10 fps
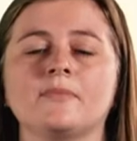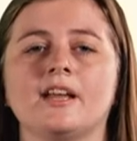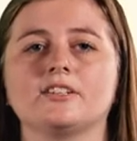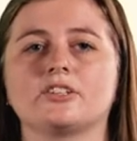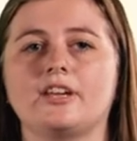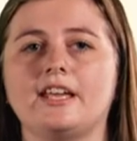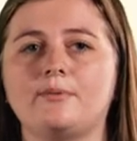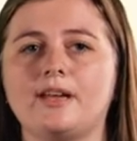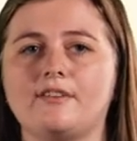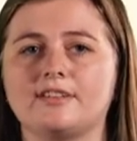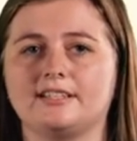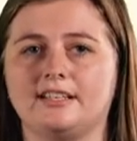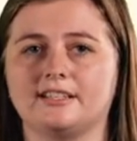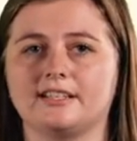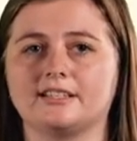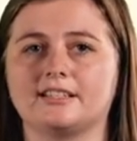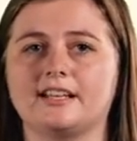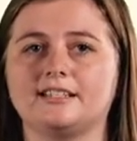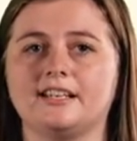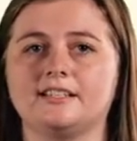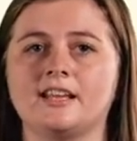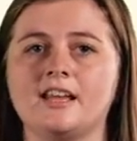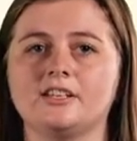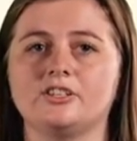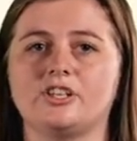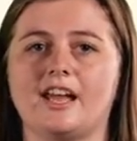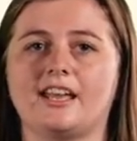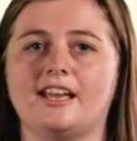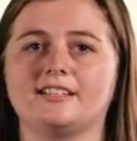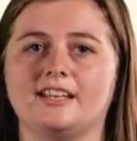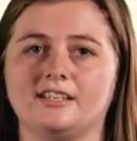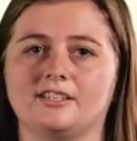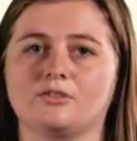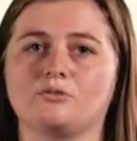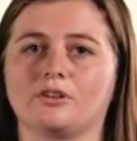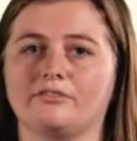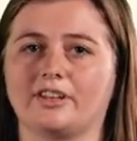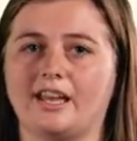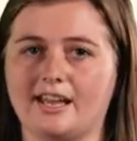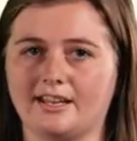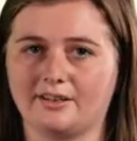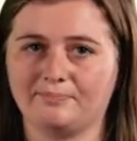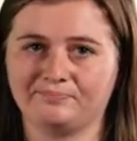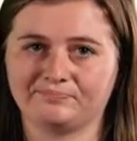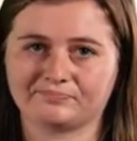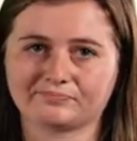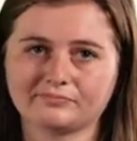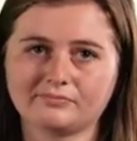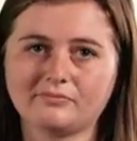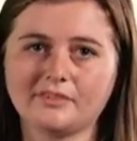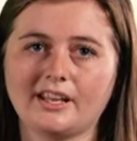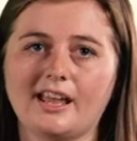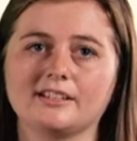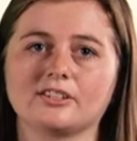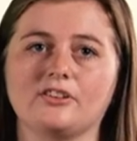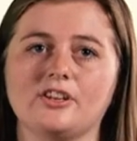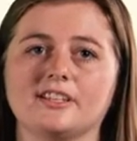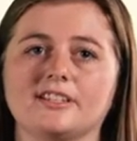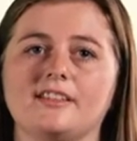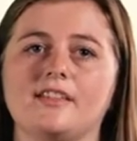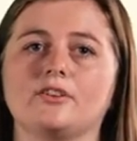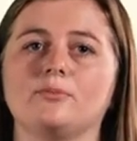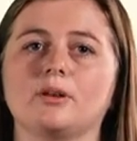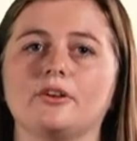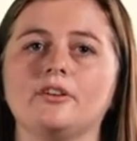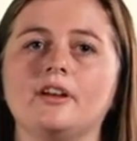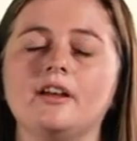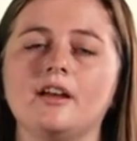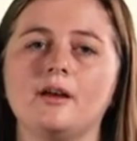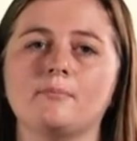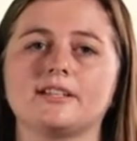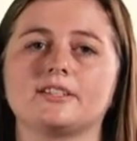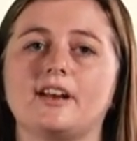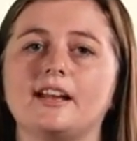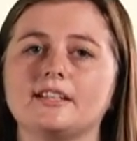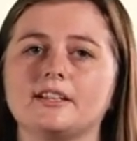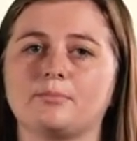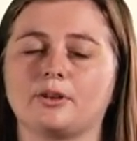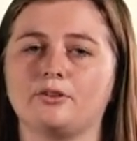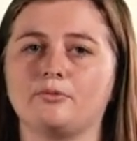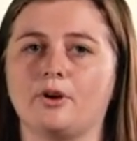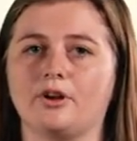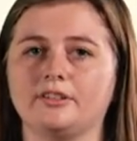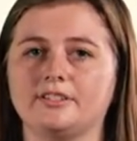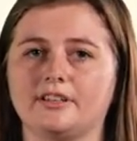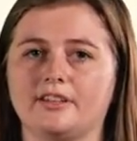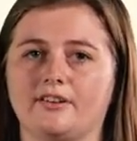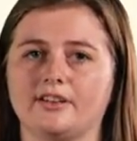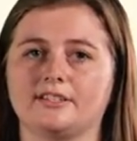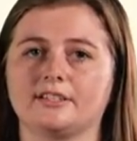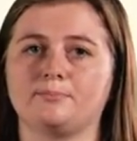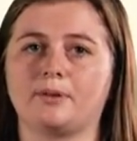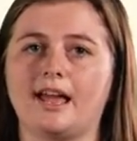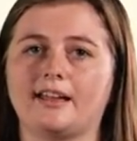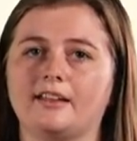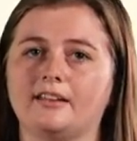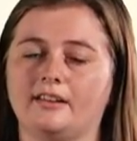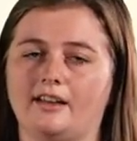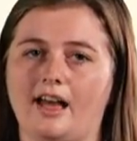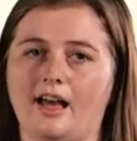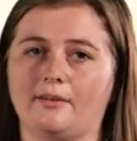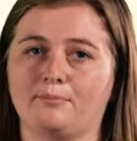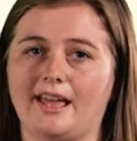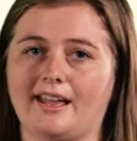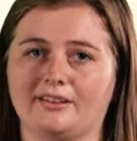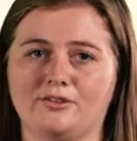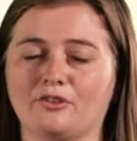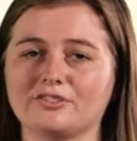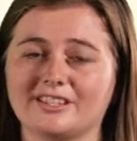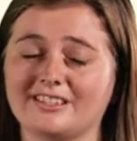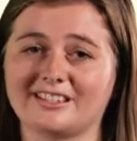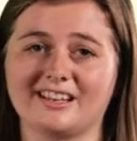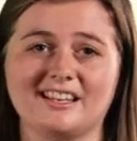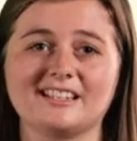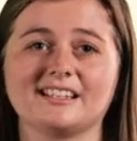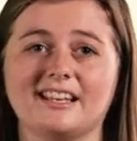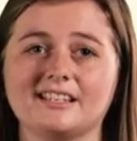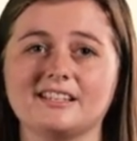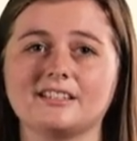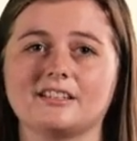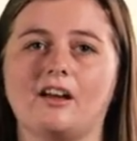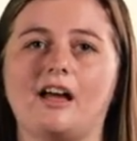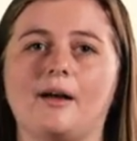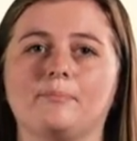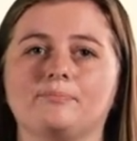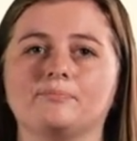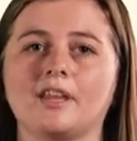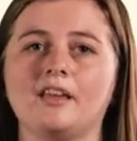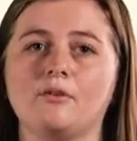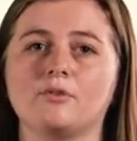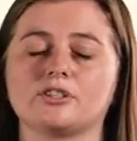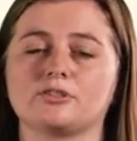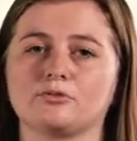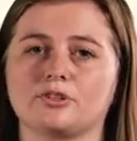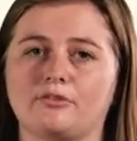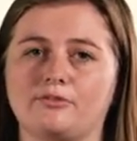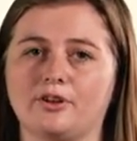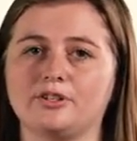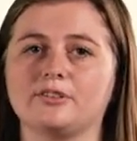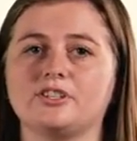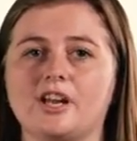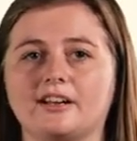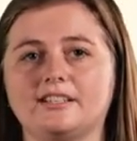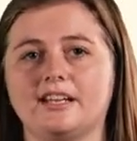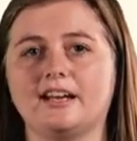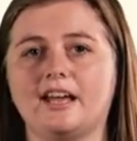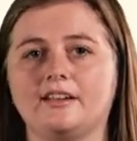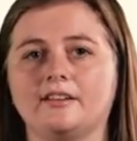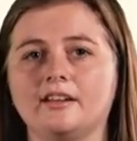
And so here we have a sentence that says, Jack has eaten all of the cake. And so you can see that they're in blue. But surrounding the blue words, there is this black, uh, black nonsense, I guess, letters, um, which is also referred to as junk DNA.